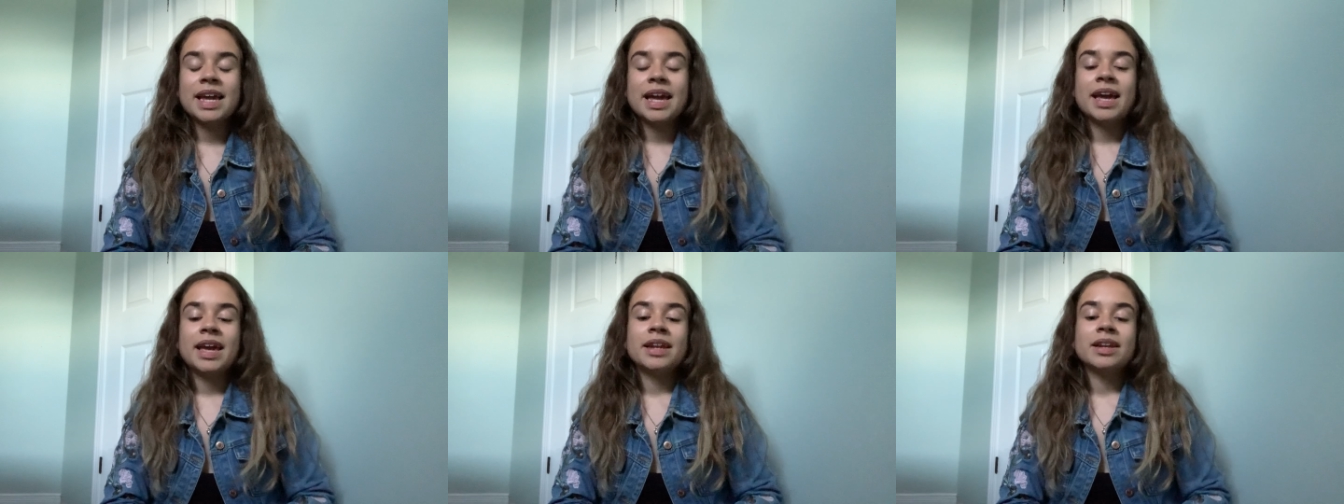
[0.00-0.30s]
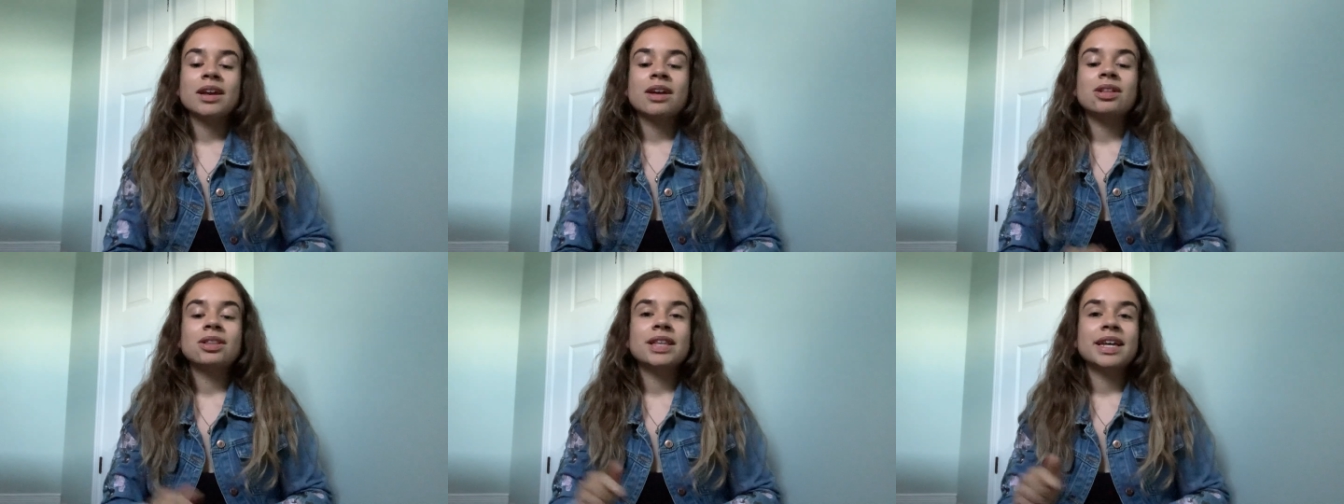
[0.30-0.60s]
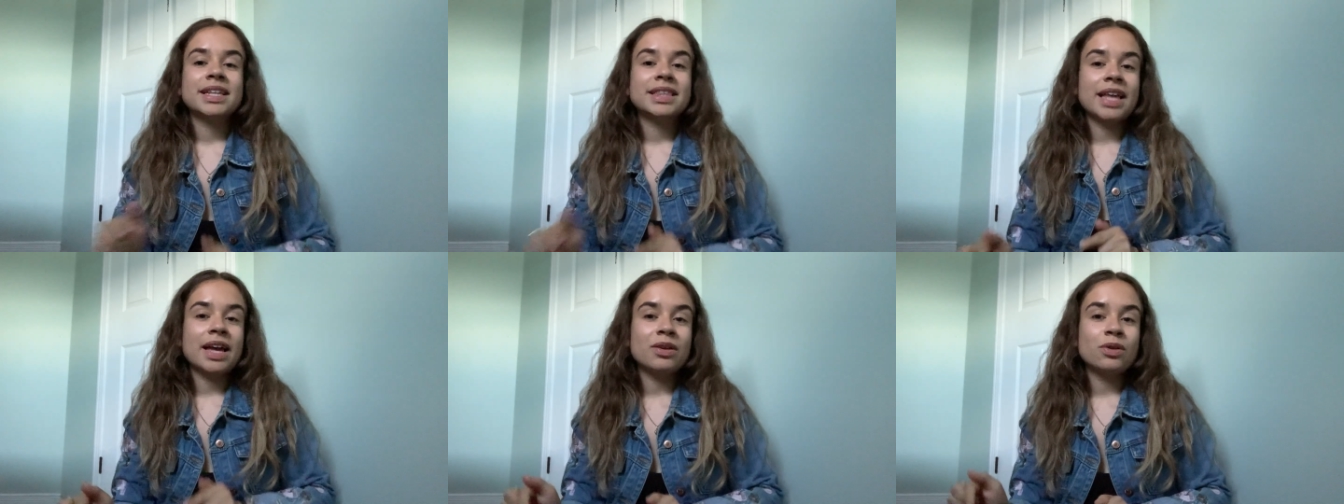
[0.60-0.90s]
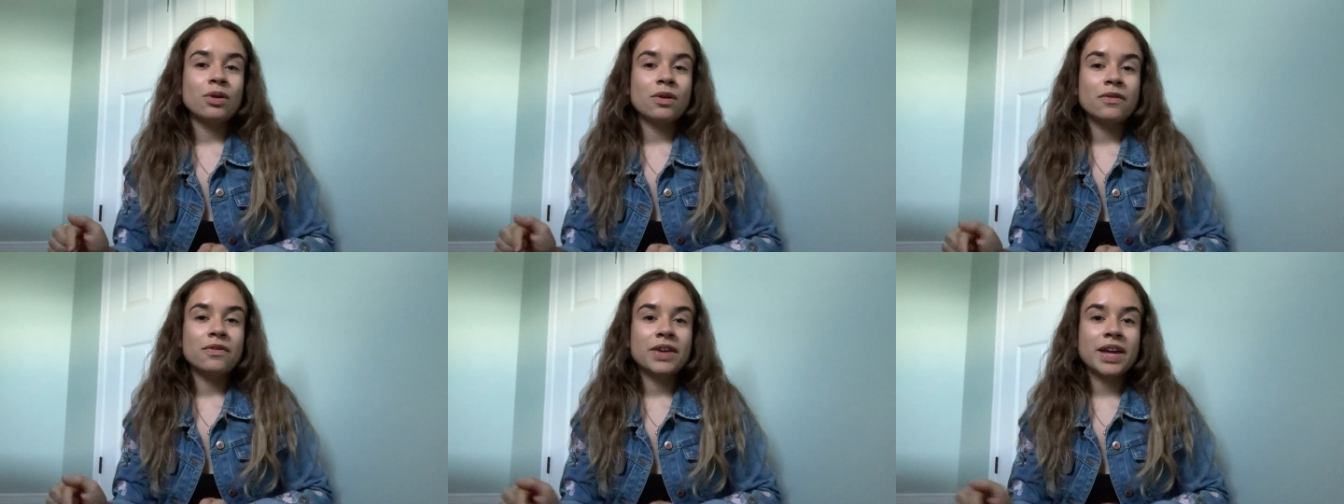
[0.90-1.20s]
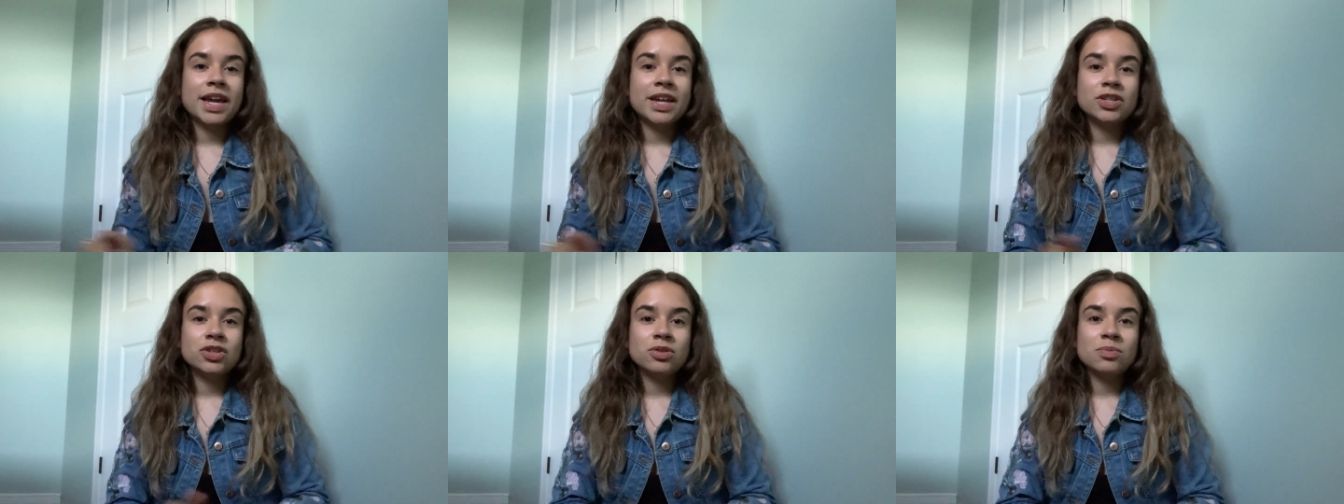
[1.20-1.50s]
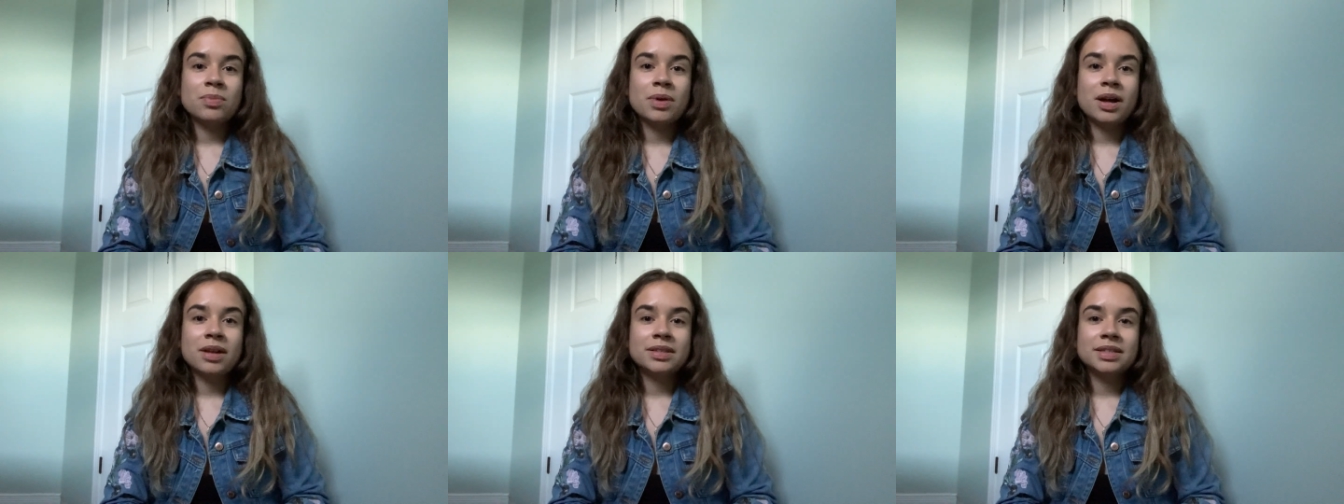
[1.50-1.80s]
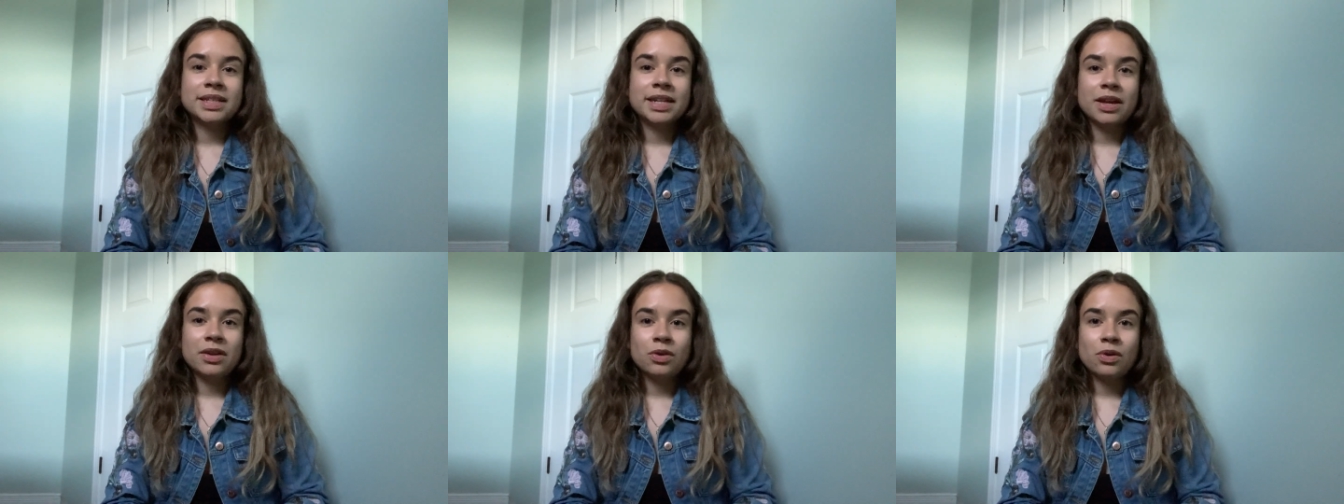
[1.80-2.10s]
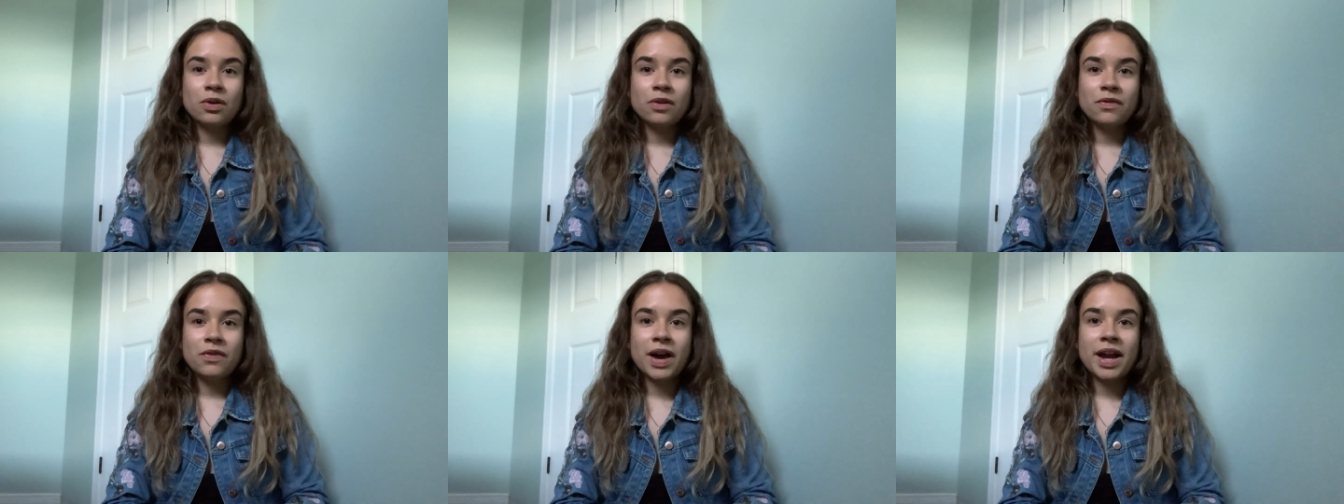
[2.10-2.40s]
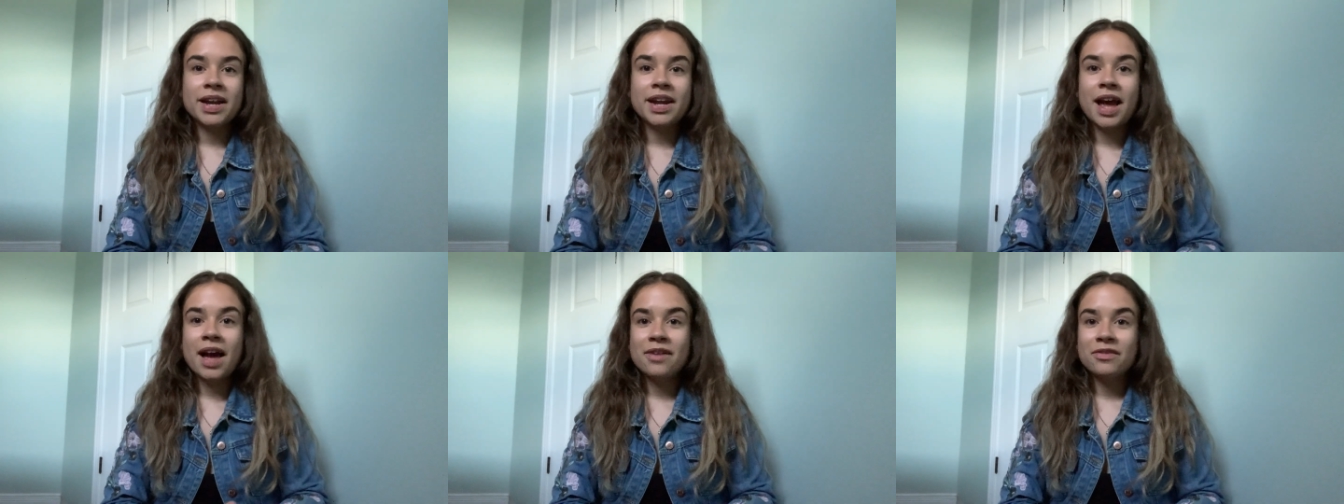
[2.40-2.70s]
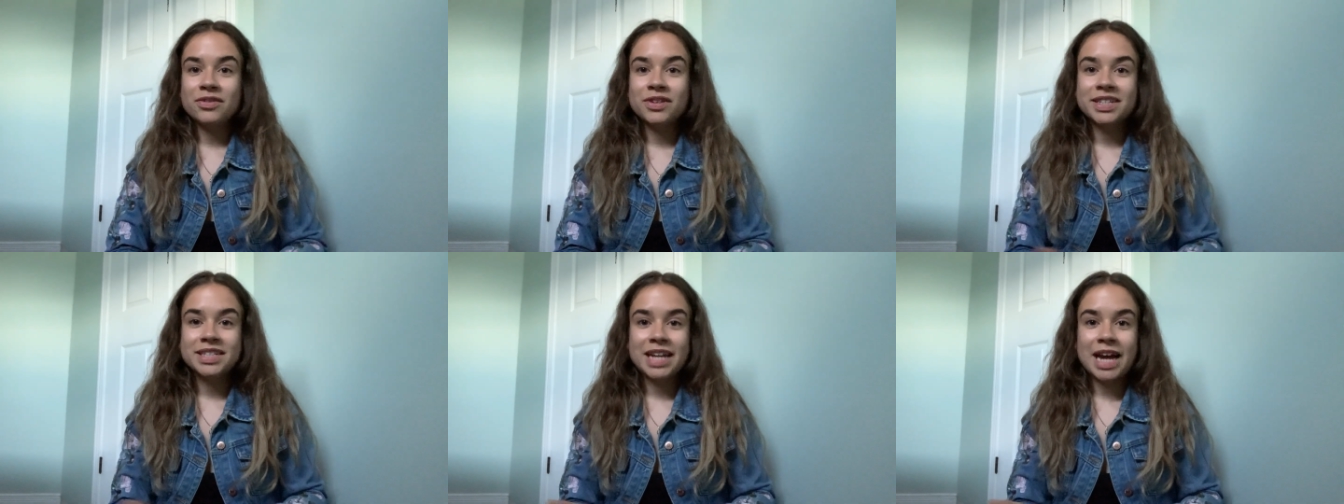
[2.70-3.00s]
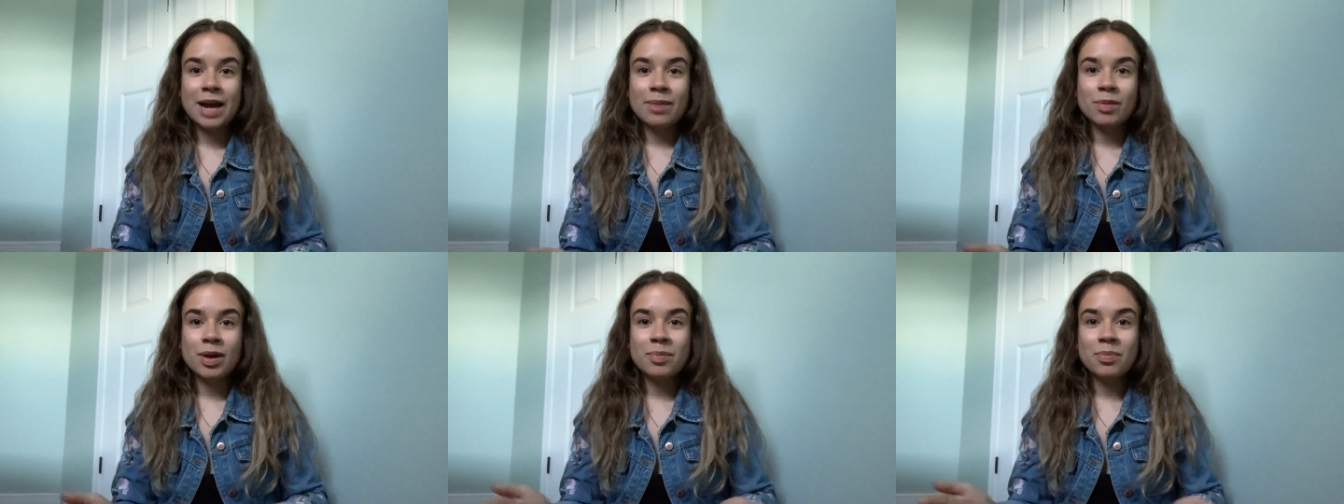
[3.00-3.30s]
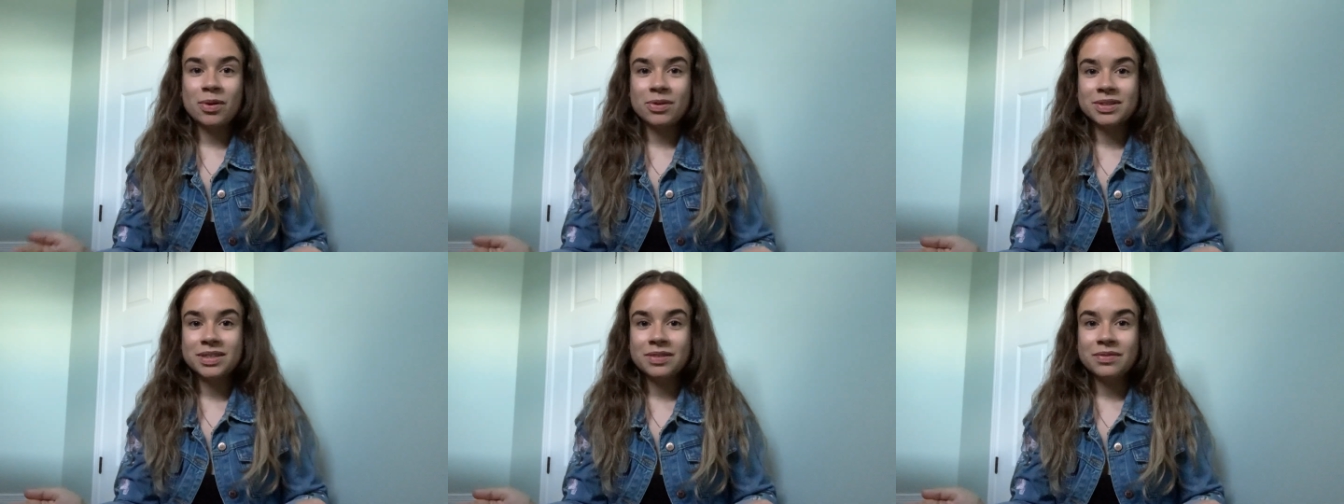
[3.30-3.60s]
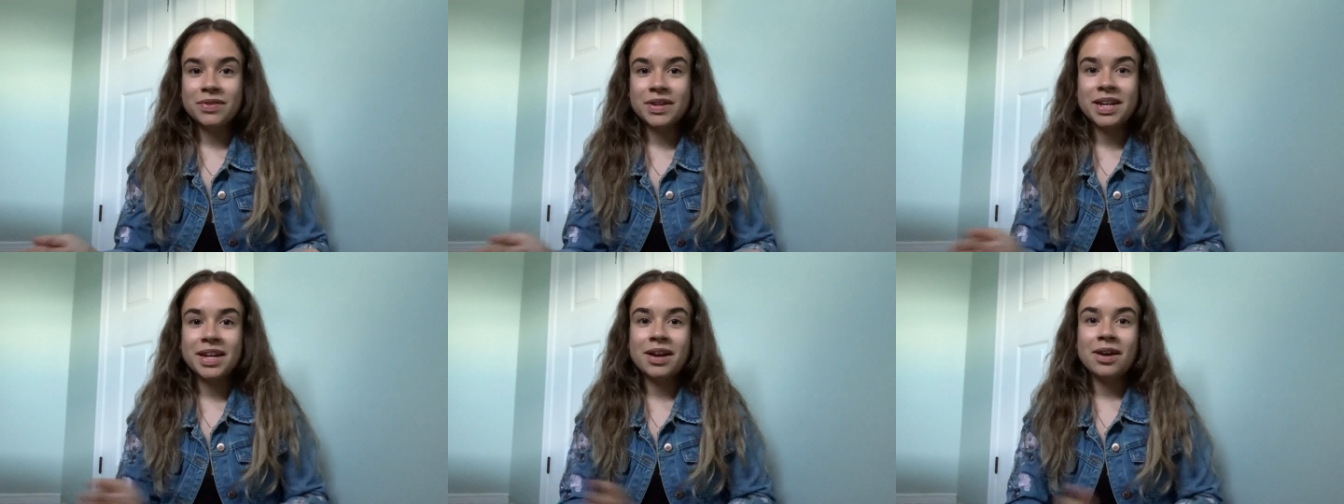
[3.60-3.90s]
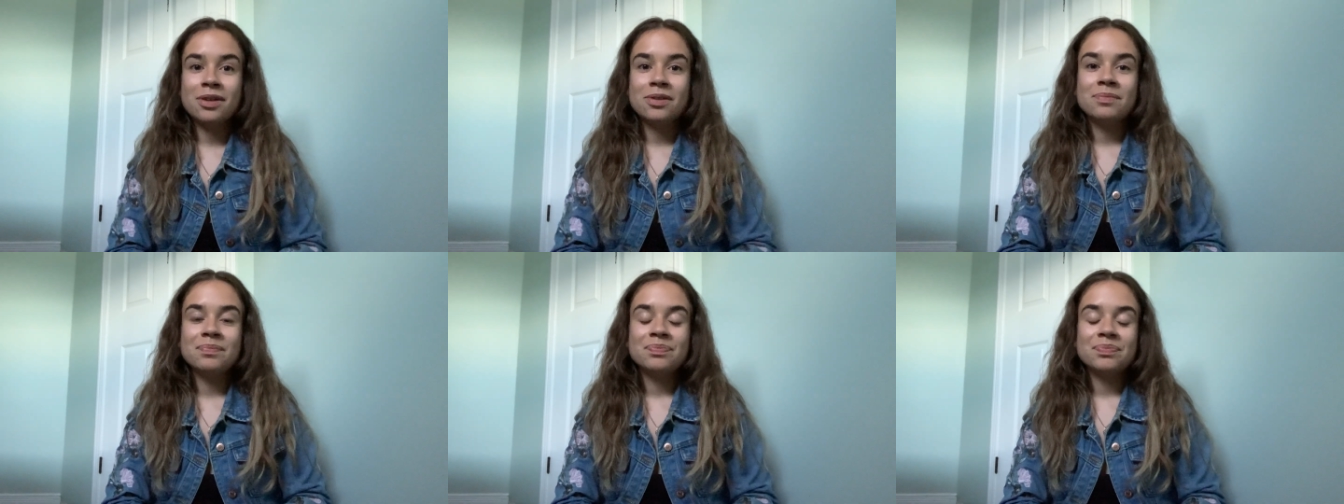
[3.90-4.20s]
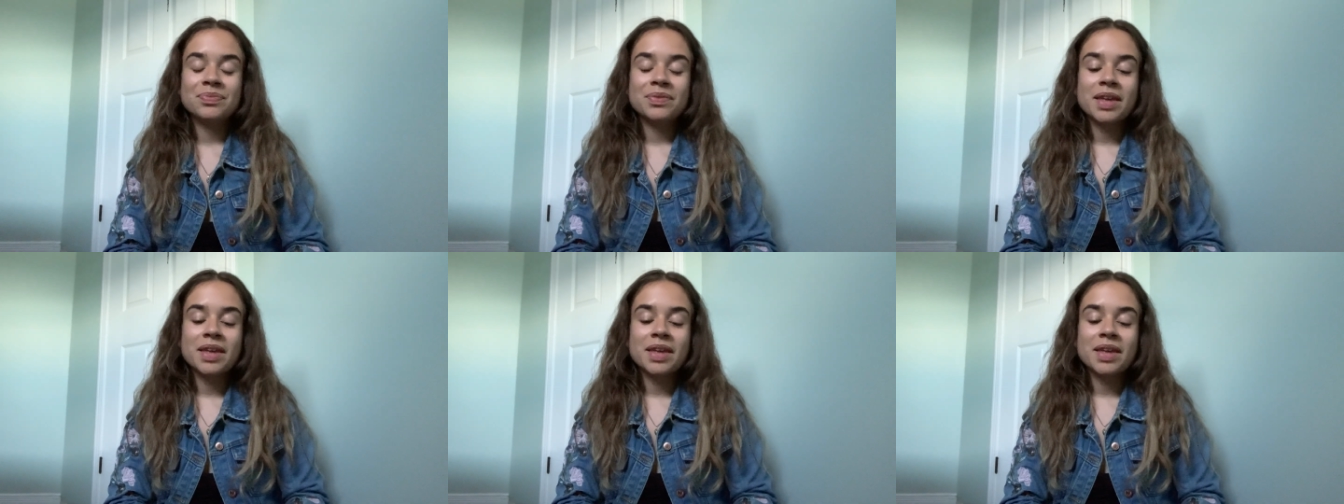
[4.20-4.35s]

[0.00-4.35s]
and click that notification bell to get notified every time I post a video.